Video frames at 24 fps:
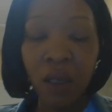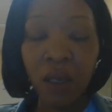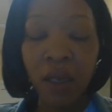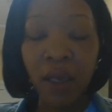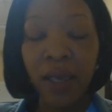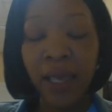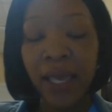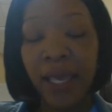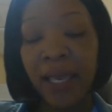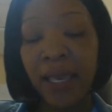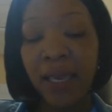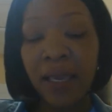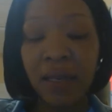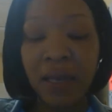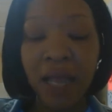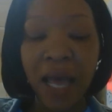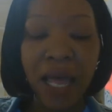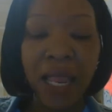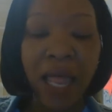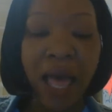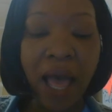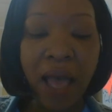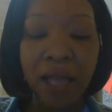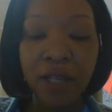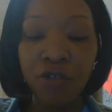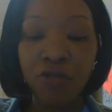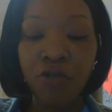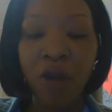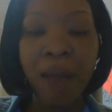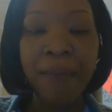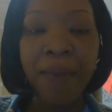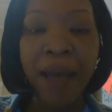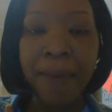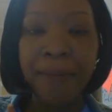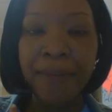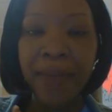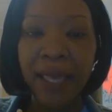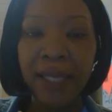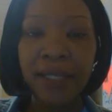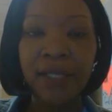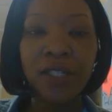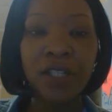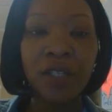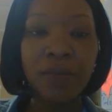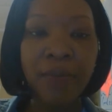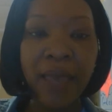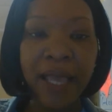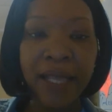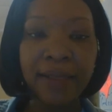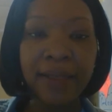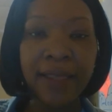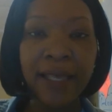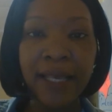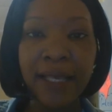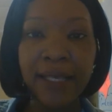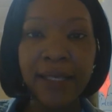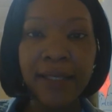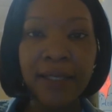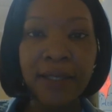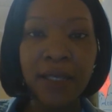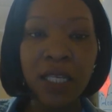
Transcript: And I try my best to make things